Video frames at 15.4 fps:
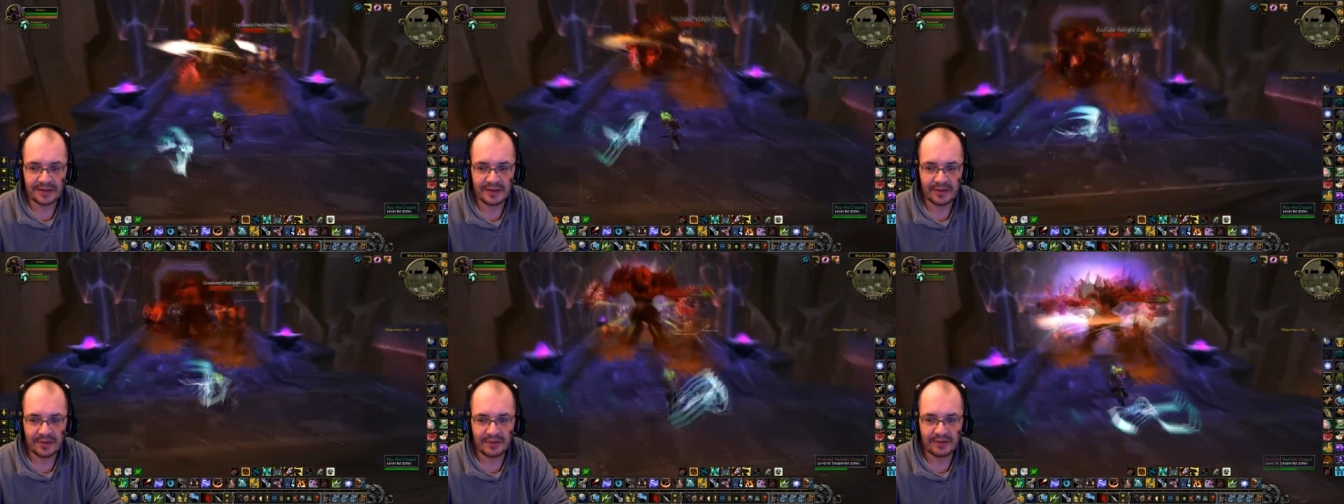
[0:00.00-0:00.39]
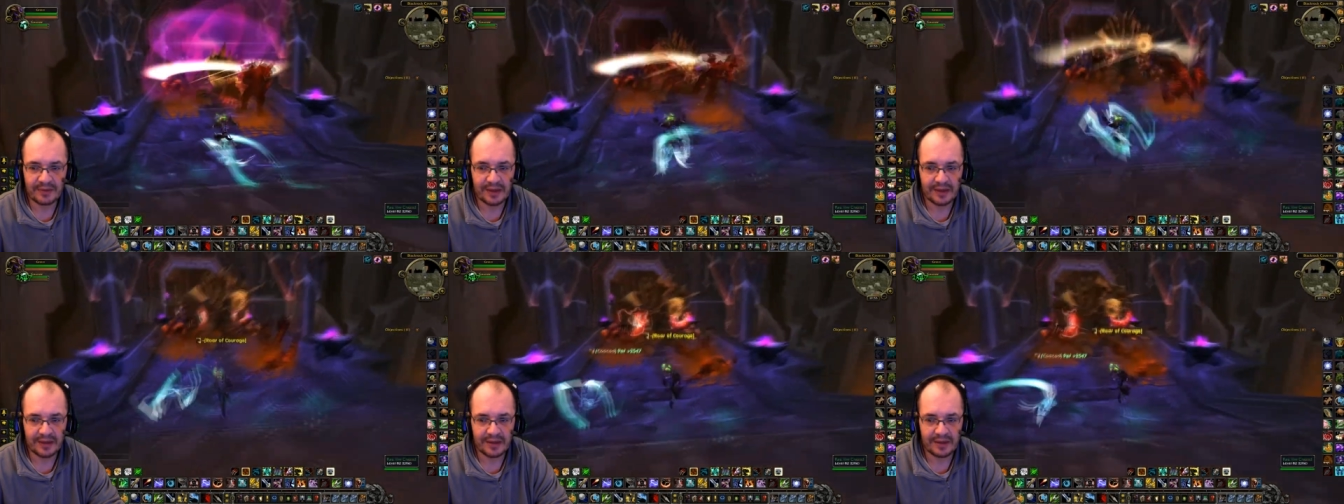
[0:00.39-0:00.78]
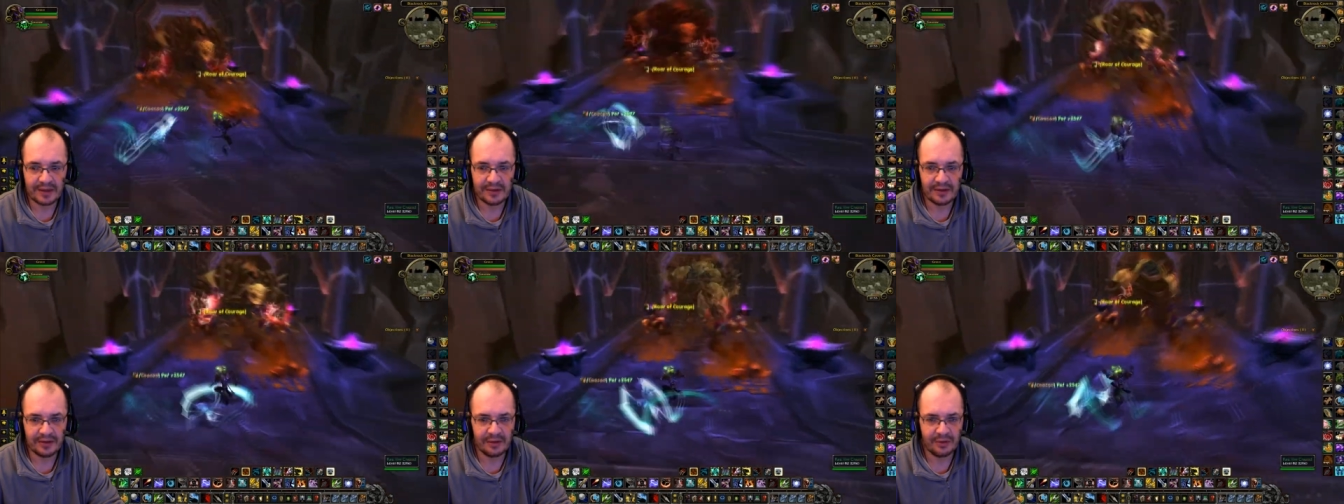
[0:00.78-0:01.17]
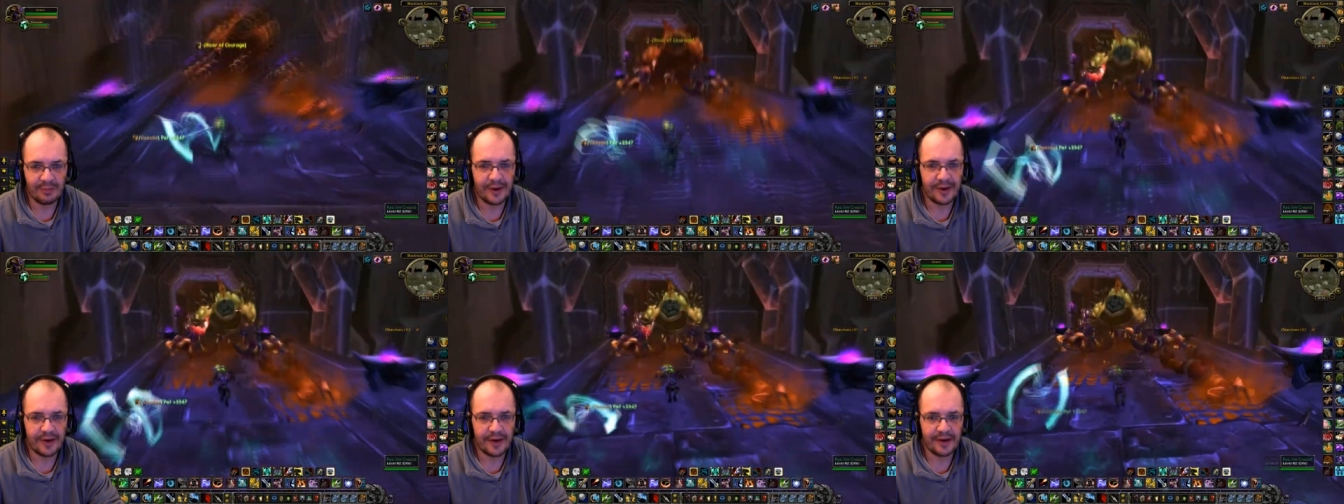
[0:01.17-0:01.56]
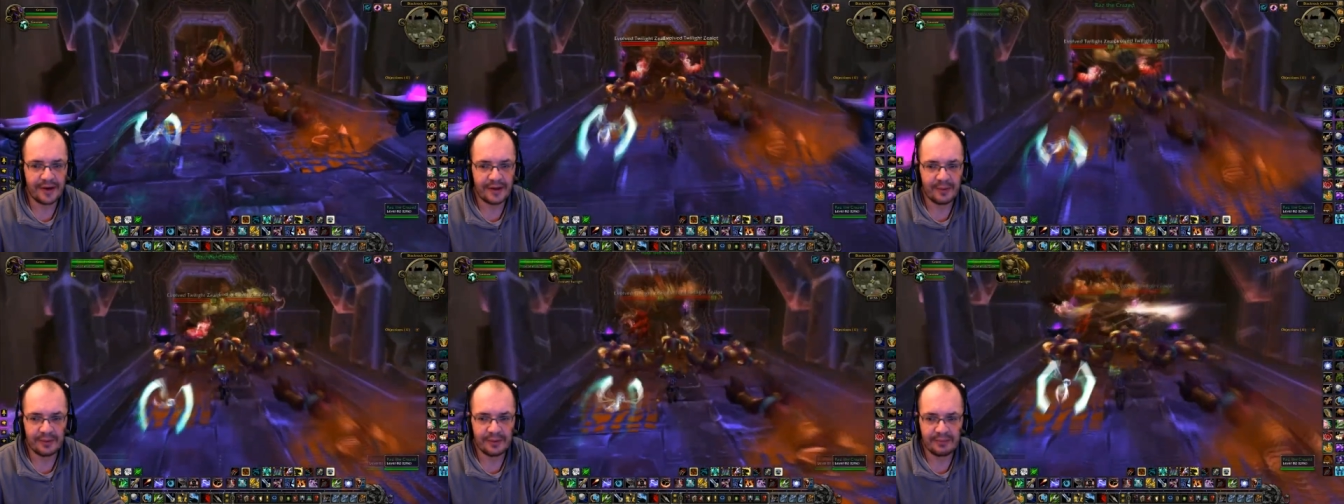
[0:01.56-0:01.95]
That would have been a deal breaker
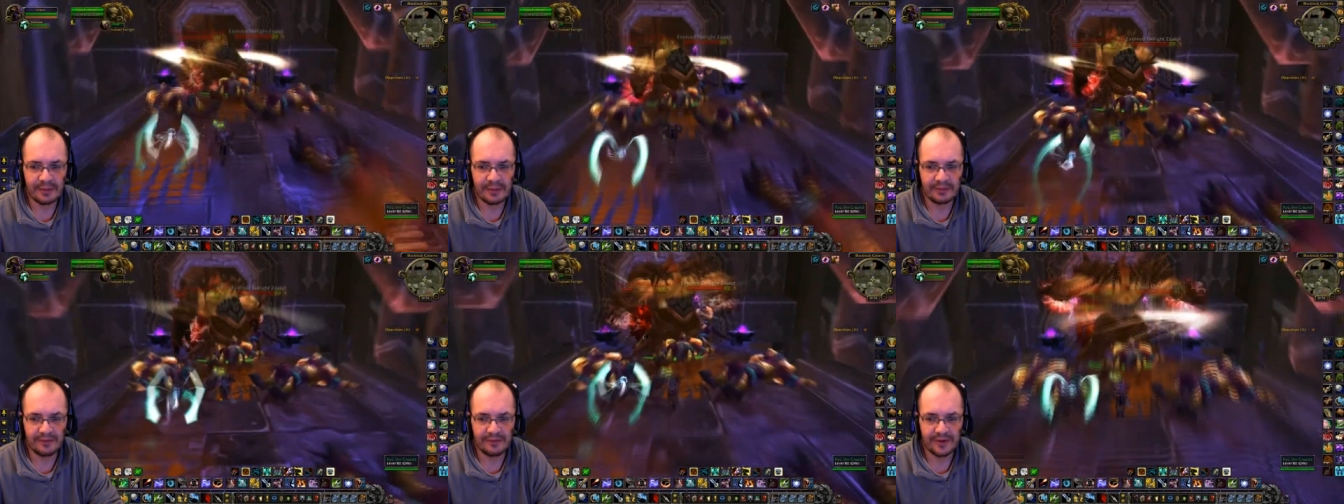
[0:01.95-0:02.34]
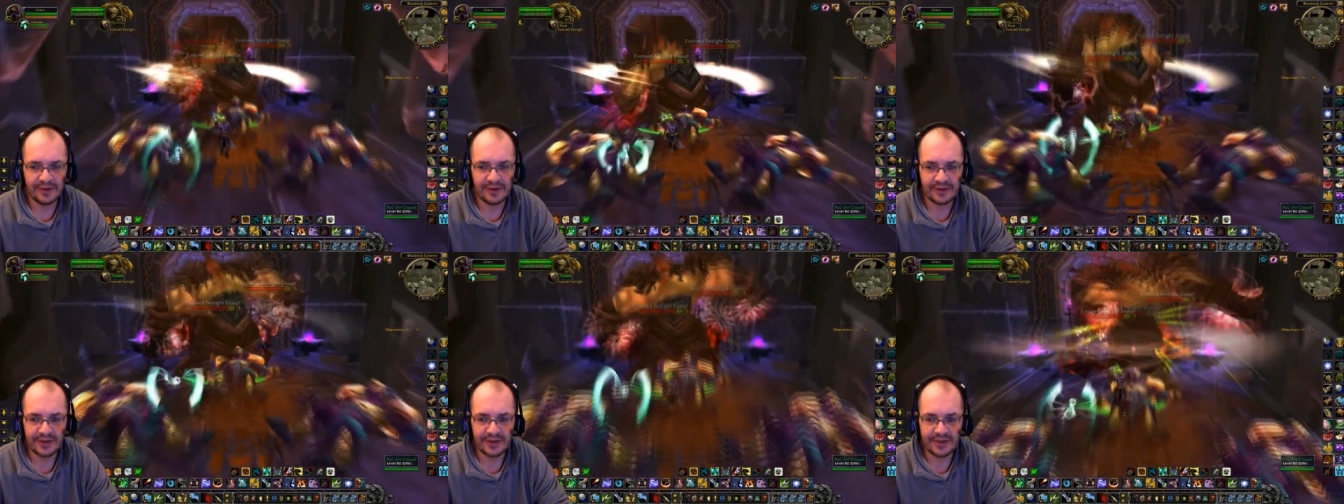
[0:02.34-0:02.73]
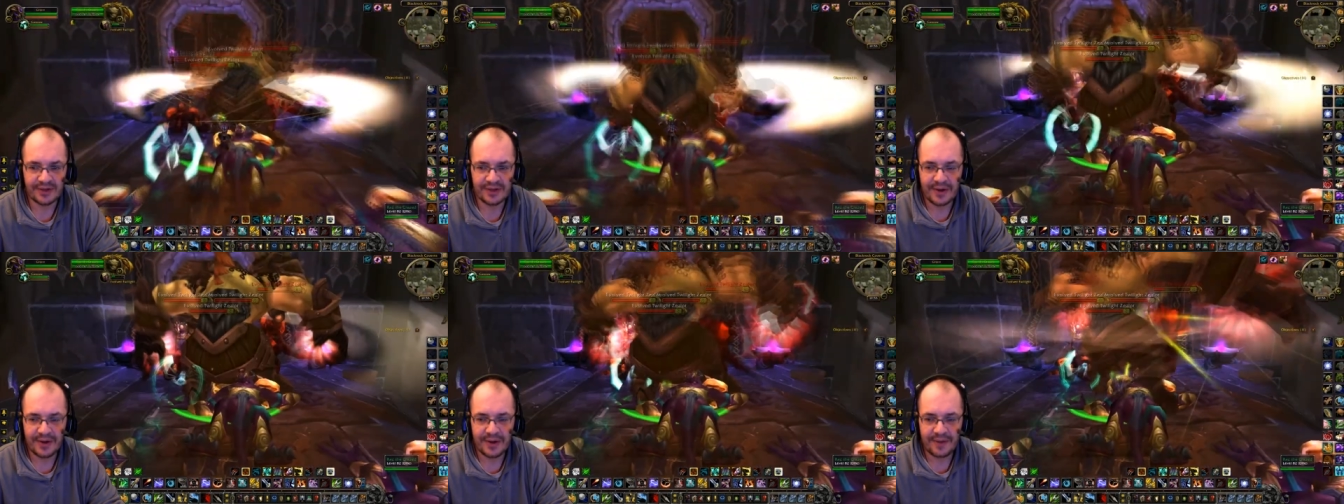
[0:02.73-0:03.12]
and I wouldn't be able to finish this.